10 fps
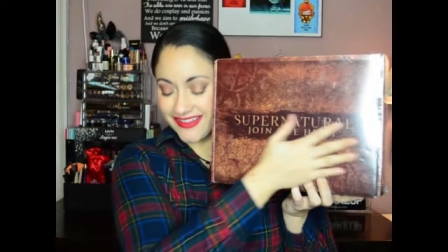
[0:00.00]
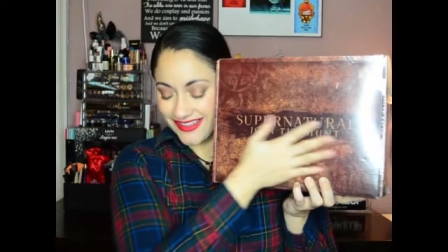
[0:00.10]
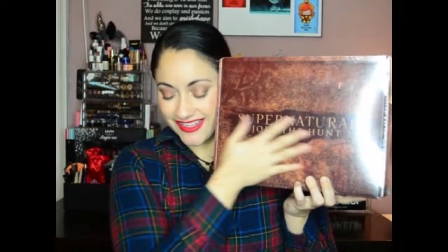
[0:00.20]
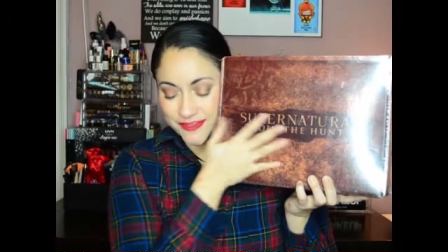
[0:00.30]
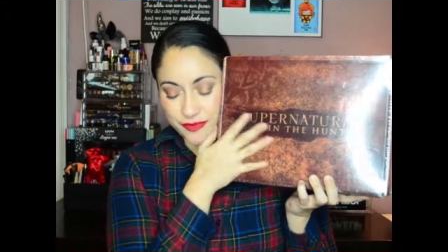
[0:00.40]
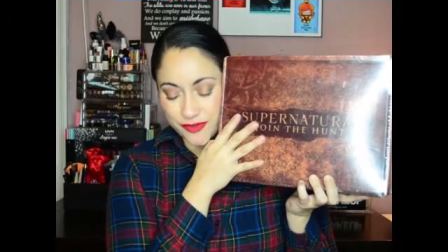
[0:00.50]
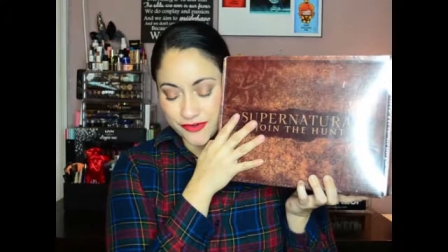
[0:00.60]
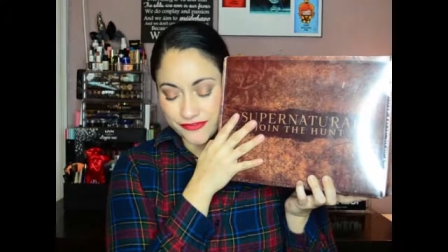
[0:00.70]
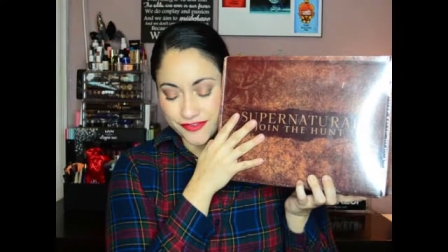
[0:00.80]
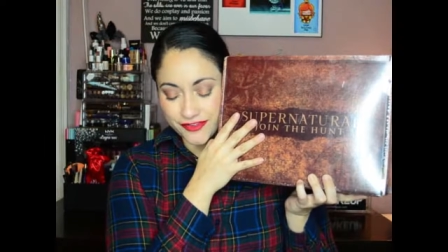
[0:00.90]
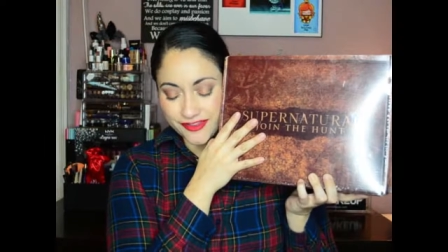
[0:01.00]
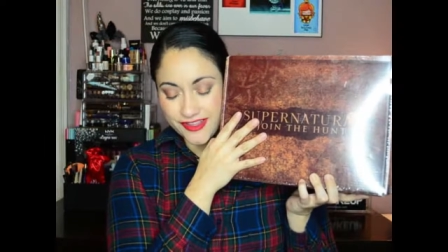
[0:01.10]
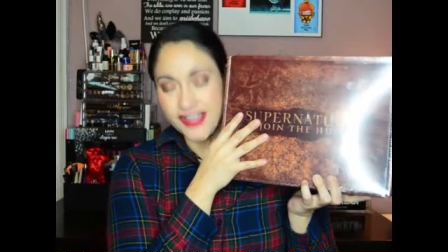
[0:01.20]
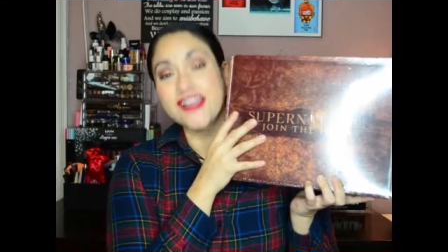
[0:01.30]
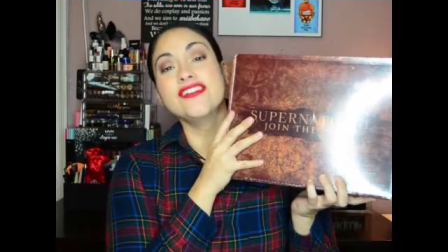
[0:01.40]
It's beautiful.
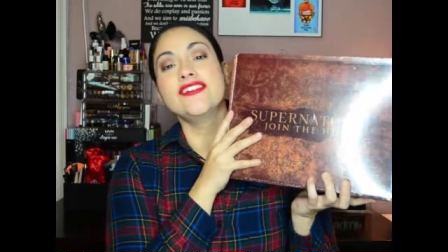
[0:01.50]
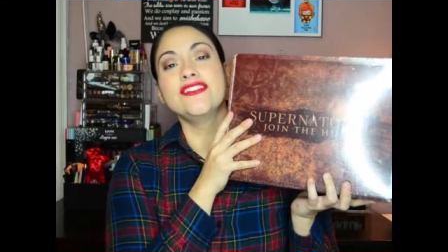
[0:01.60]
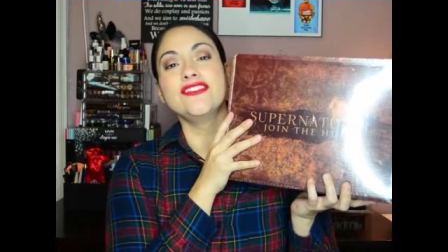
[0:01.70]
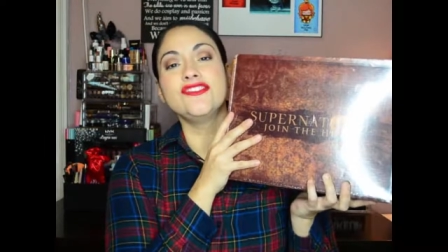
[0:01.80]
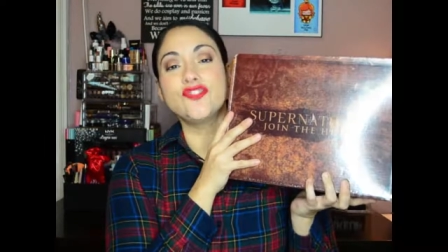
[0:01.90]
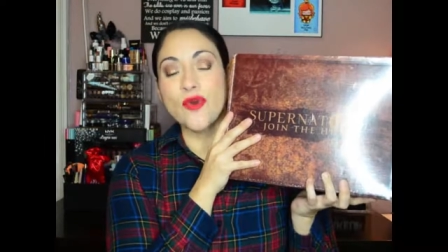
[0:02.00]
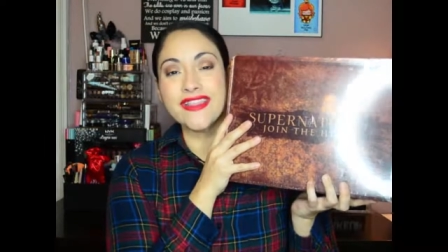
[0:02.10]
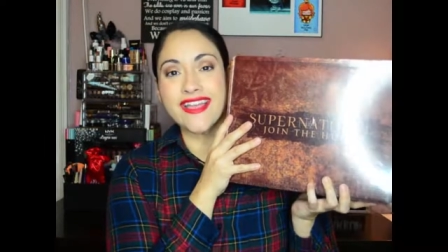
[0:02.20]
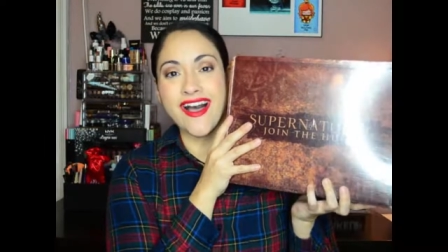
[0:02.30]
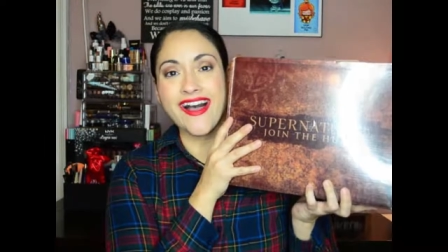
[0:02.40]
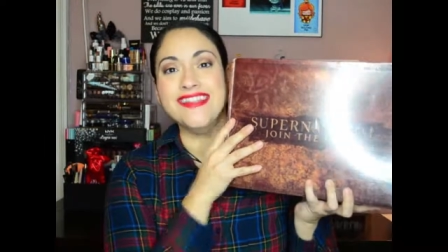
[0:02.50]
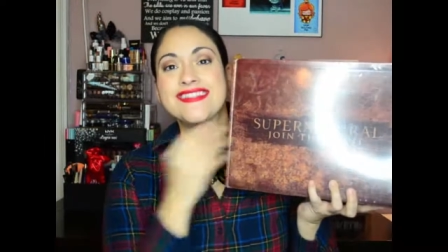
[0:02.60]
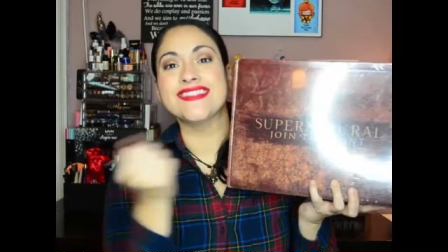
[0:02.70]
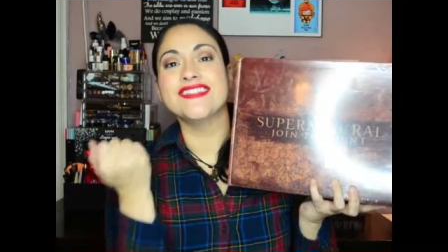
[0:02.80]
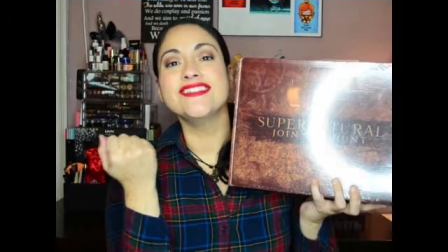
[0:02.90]
Join the hunt.
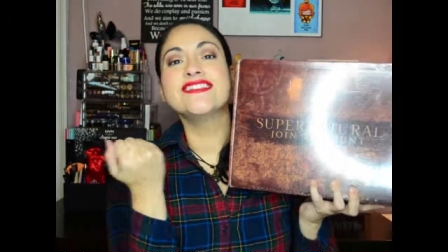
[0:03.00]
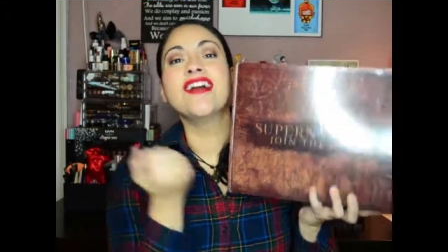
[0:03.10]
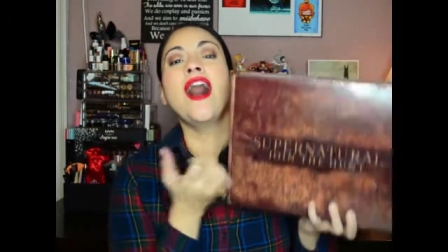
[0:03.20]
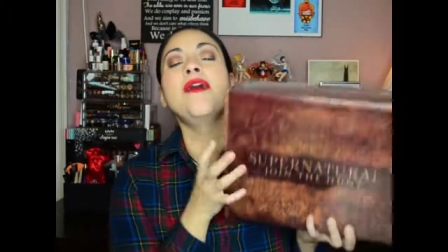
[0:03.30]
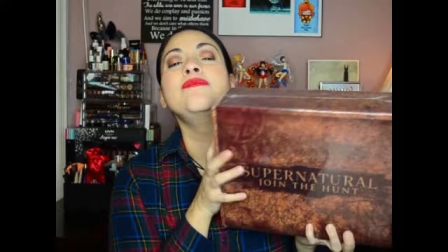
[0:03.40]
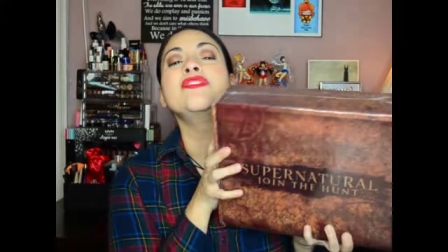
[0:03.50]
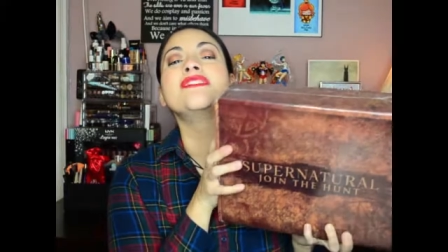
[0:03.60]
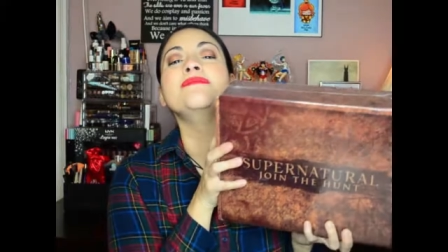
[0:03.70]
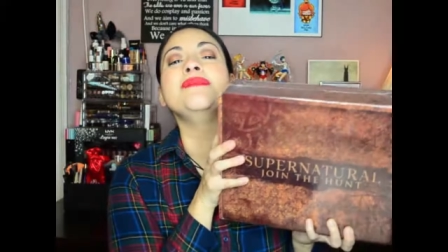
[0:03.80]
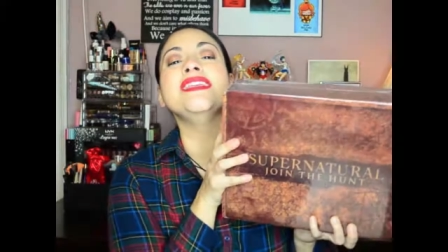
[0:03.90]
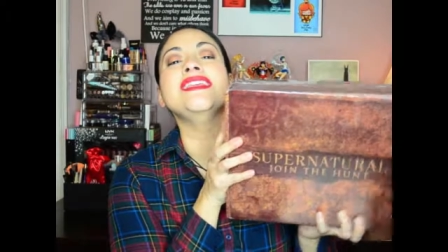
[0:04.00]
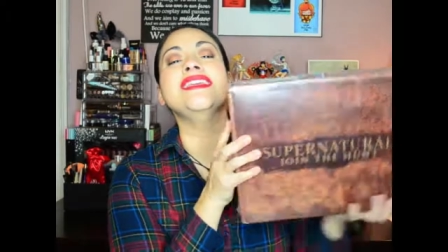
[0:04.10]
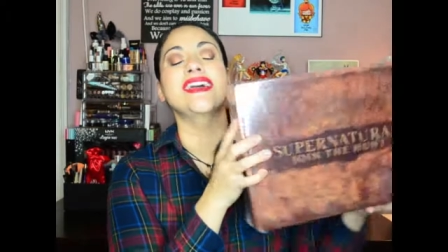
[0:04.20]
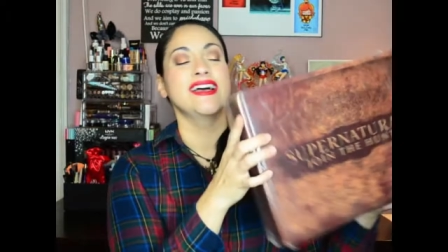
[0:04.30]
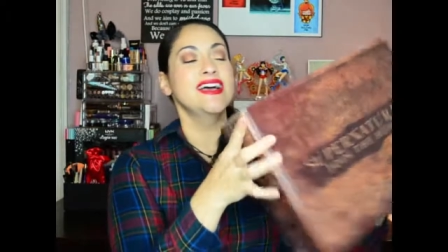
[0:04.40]
Come with me.